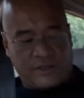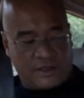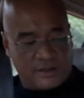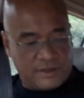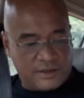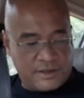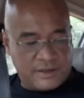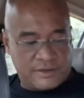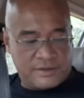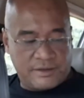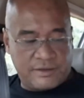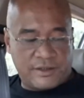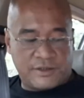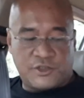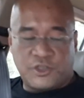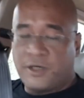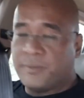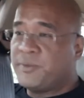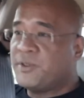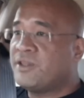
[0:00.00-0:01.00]
got the
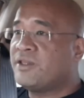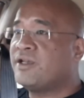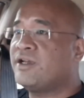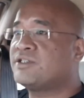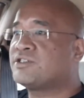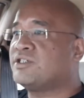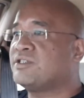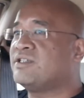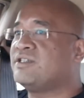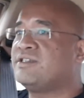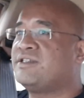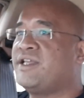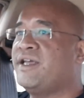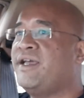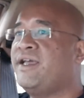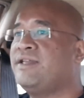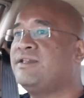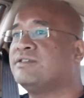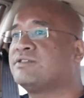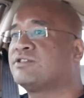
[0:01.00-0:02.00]
chop in there, it's got the
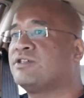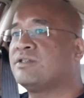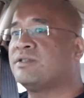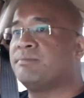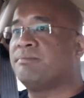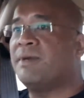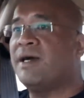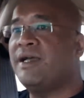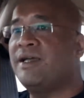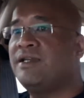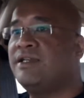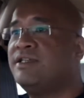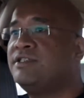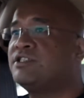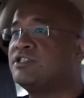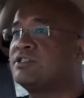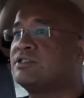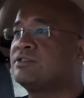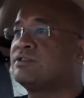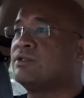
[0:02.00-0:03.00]
date, it's got the
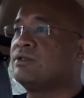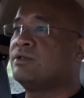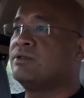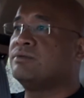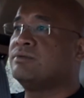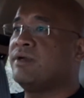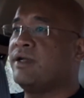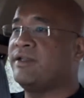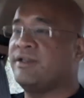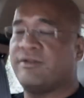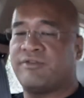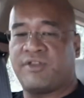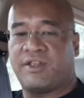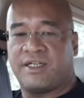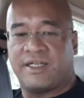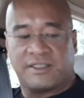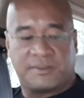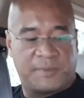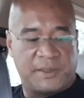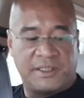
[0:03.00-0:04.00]
mileage, so, and
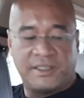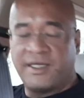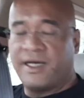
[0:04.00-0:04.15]
everything that's been